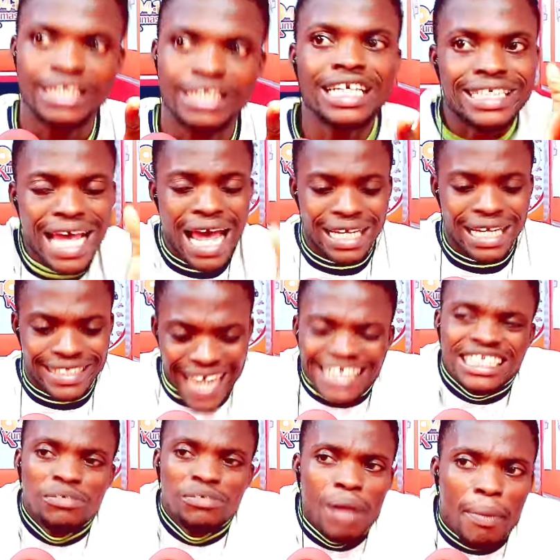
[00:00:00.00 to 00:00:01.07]
it is
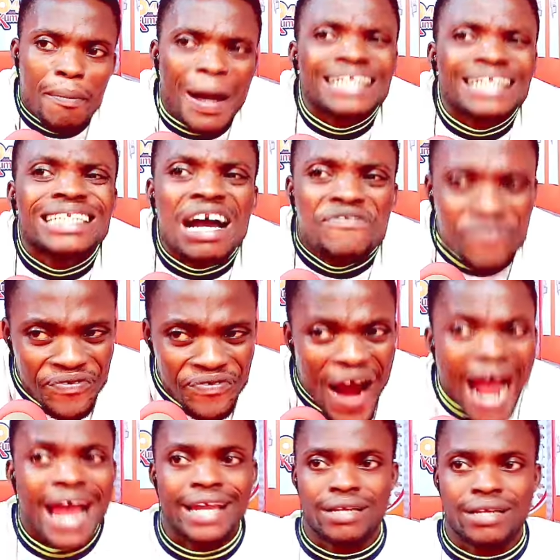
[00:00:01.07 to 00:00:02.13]
just be about they are
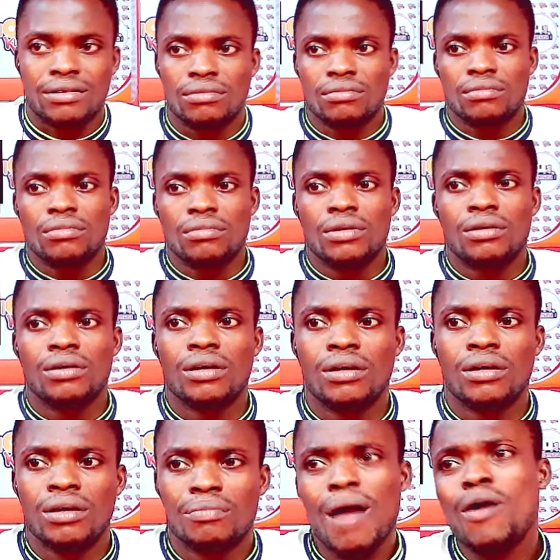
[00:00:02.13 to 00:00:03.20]
fine
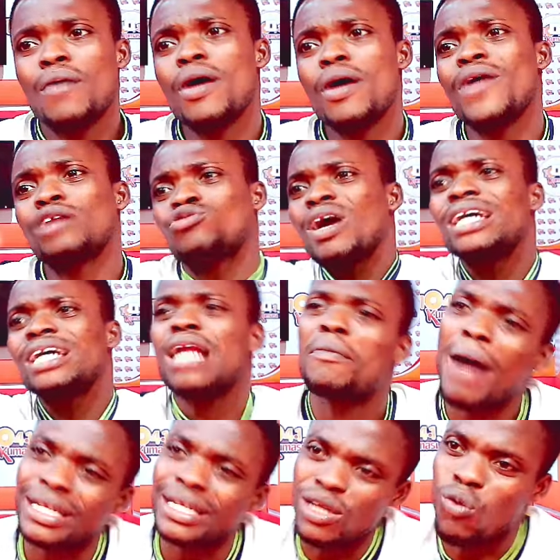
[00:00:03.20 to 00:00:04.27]
but when we are talking
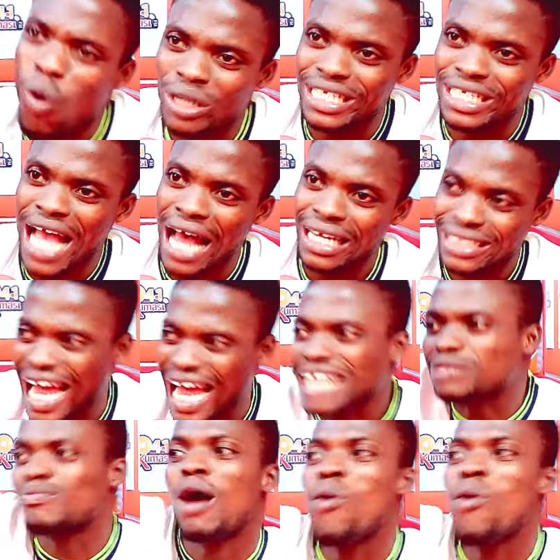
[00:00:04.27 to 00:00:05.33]
about your coach yeah south
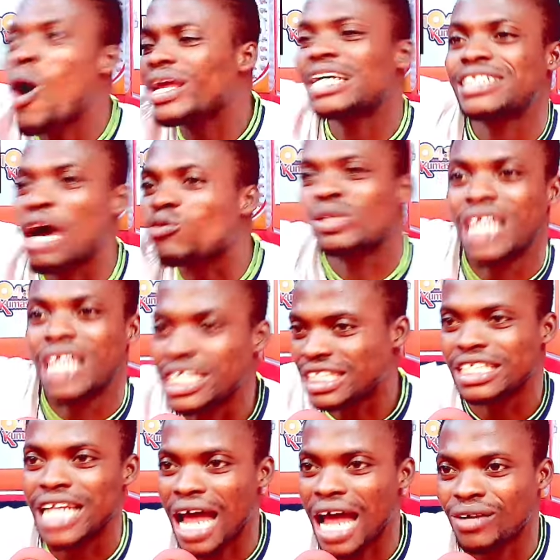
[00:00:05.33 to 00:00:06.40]
my war yes our
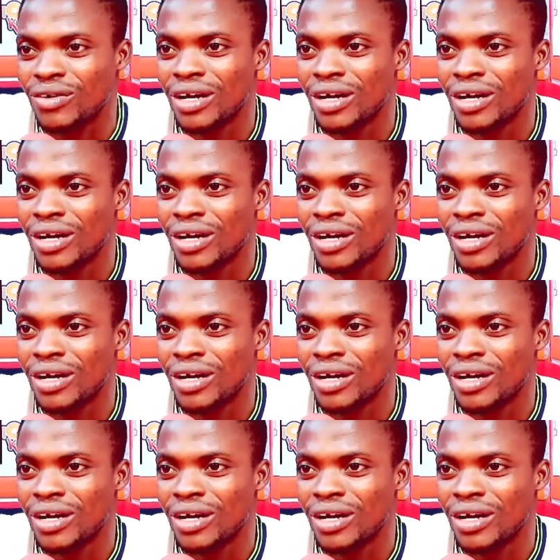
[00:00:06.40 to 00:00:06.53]
rotation now